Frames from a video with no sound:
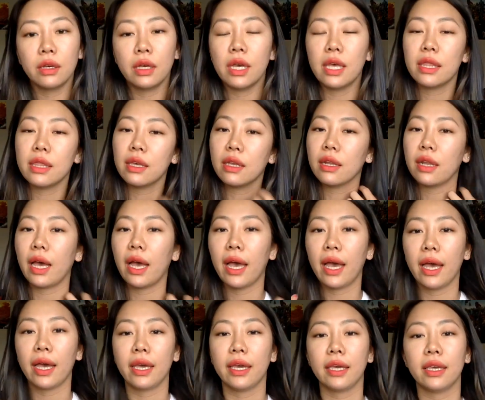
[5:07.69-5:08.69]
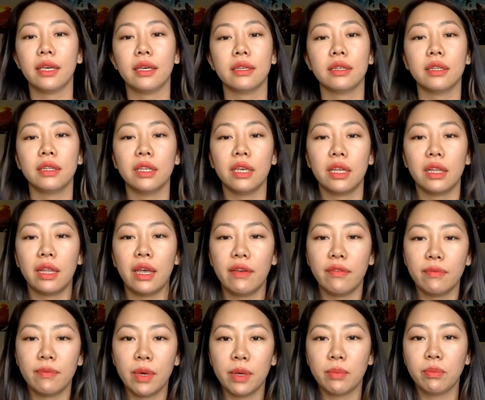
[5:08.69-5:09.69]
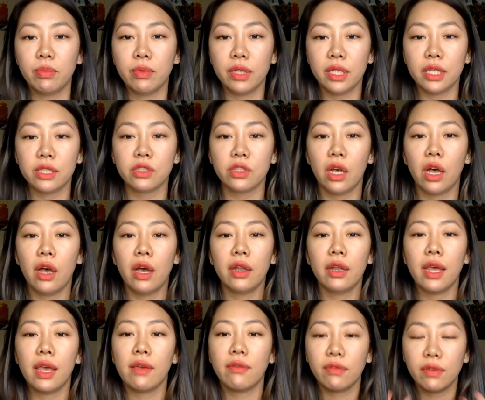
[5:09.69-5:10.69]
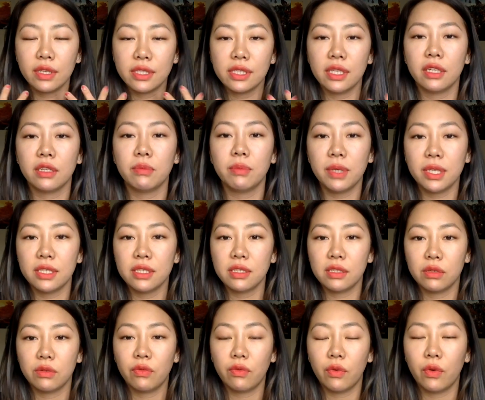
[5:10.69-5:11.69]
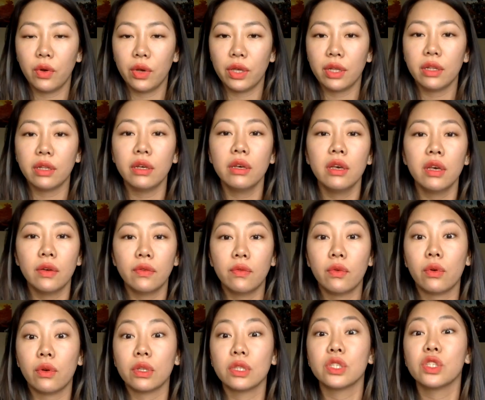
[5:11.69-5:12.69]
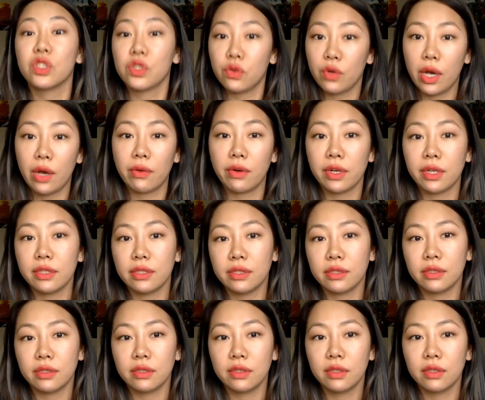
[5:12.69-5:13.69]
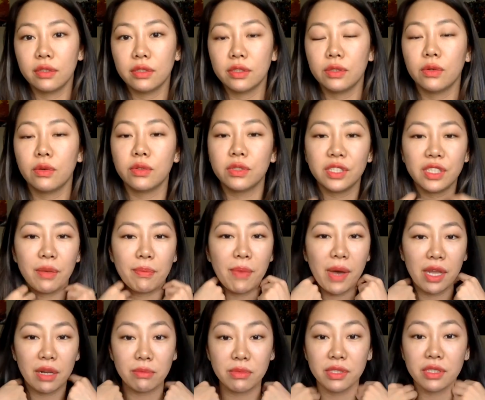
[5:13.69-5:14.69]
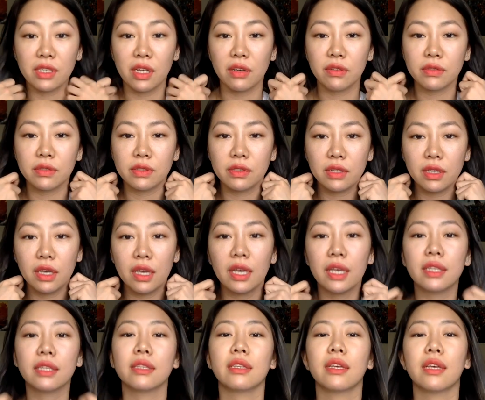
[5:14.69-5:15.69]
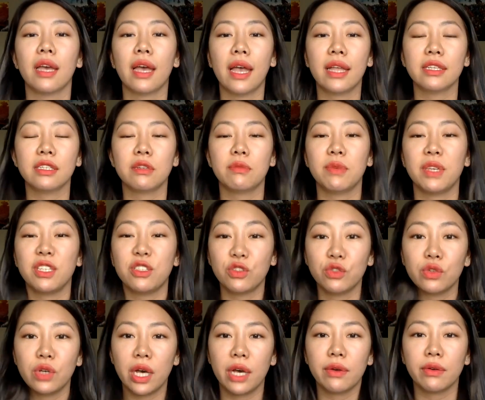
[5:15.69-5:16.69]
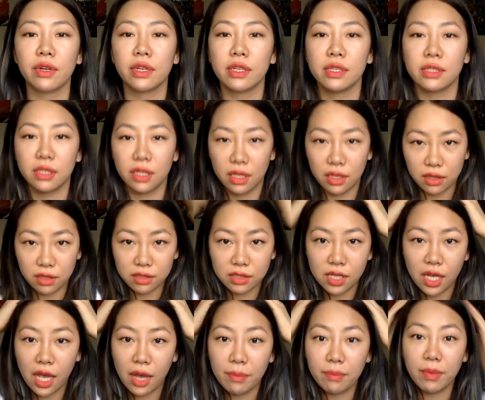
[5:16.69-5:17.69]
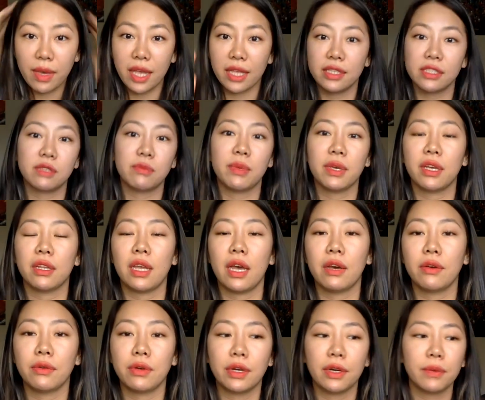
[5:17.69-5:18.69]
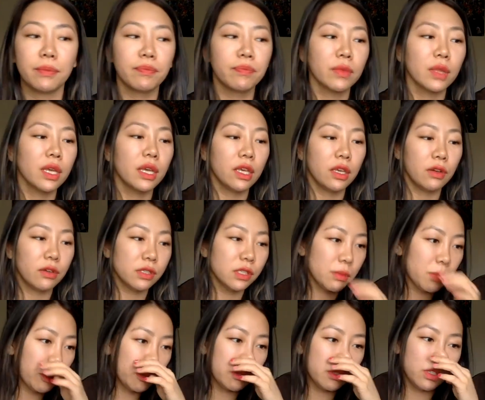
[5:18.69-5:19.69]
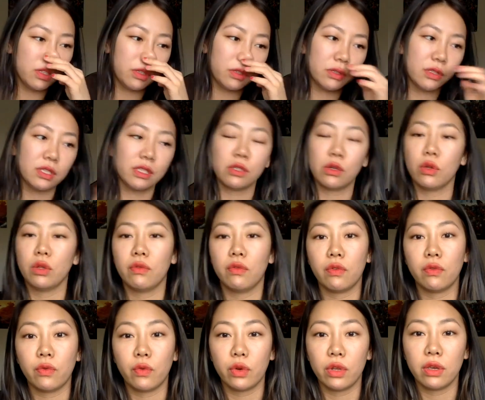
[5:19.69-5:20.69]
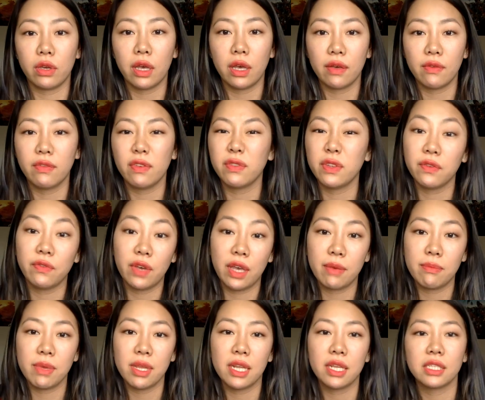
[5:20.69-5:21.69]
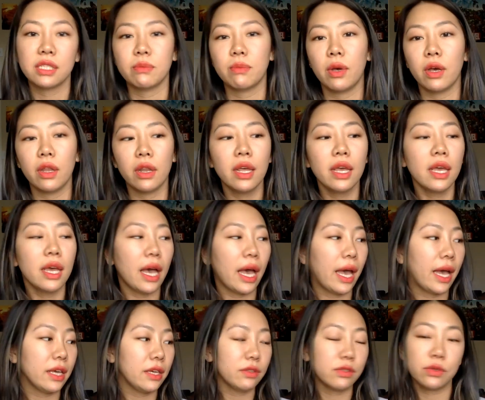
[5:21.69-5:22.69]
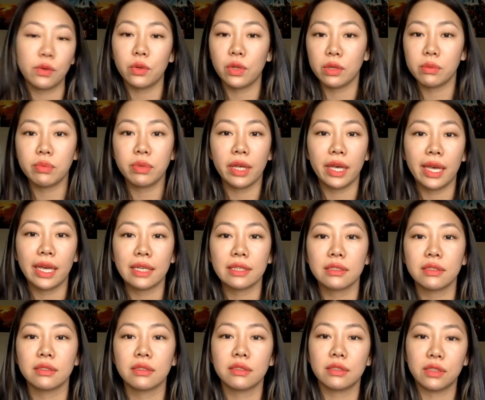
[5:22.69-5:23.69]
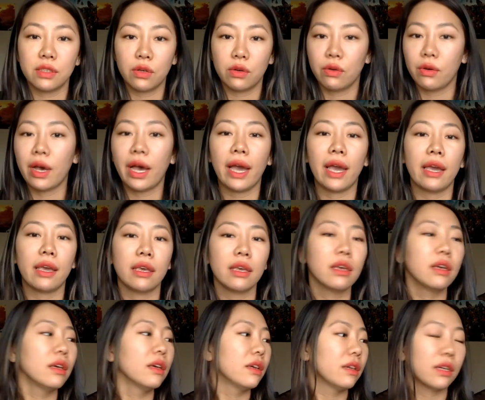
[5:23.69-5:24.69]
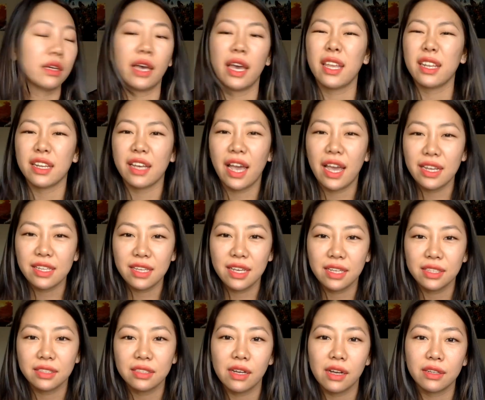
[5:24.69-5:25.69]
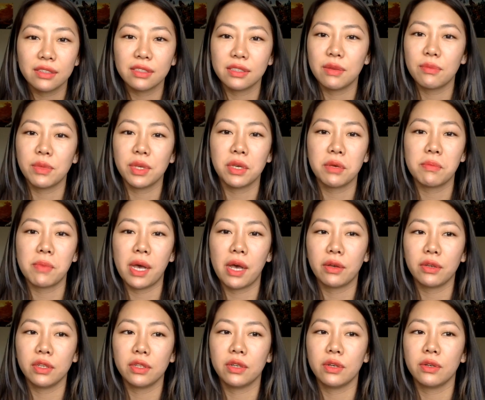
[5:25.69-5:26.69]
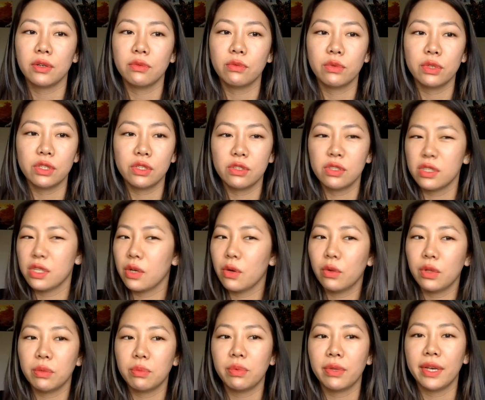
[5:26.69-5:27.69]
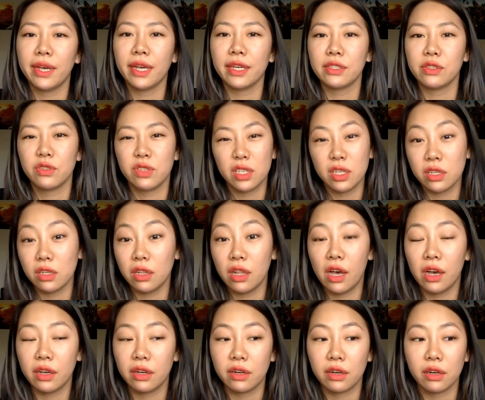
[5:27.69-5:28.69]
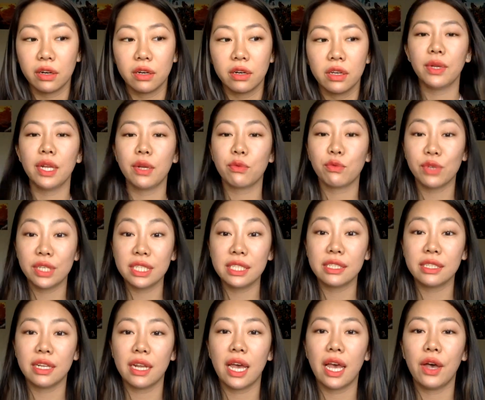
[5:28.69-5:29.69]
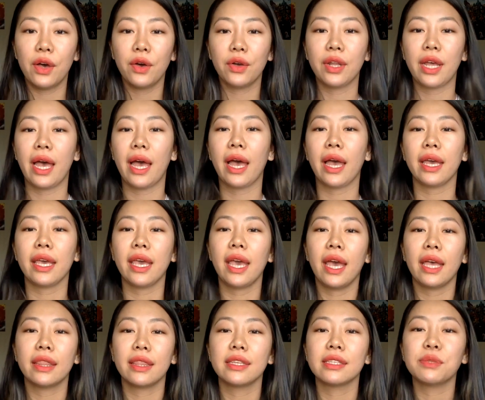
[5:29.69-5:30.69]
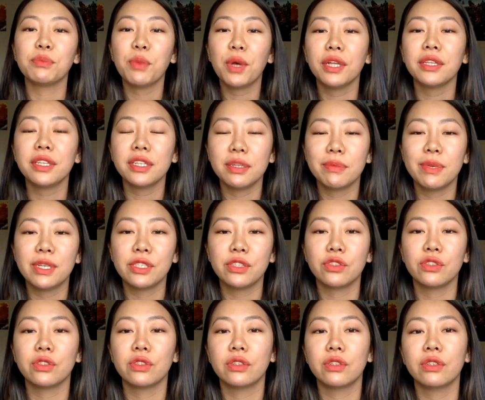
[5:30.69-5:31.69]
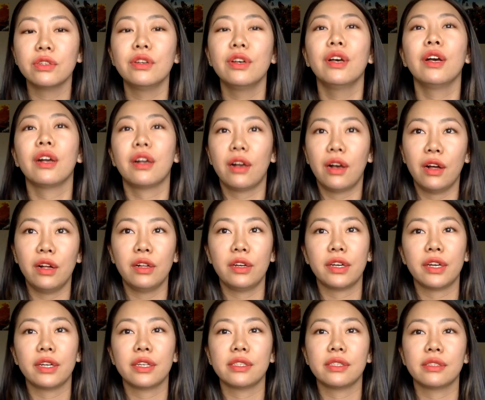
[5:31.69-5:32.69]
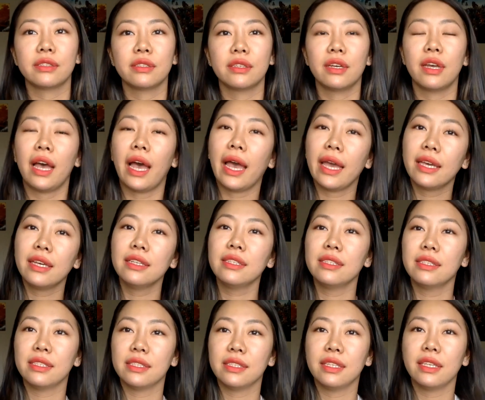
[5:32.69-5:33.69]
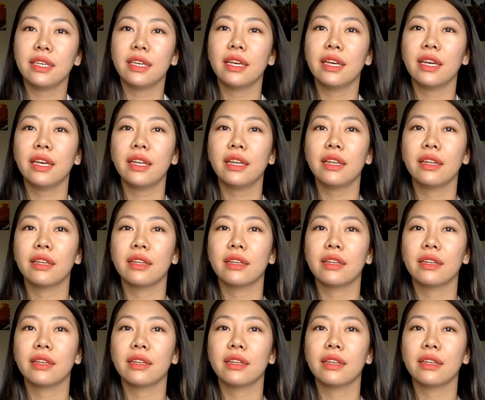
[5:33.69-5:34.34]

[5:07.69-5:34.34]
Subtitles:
And then I left my bleach on every single pieces in foil for 2 hours. So bottom stuff, it ended up being 2 hours, and the top ended up being an hour. You're supposed to use this only for 55 minutes, but I use Olaplex, and Guy Tang talked something about, using Olaplex, you could go longer. When I rinsed it out, I had this multi-dimensional colors. I could see it.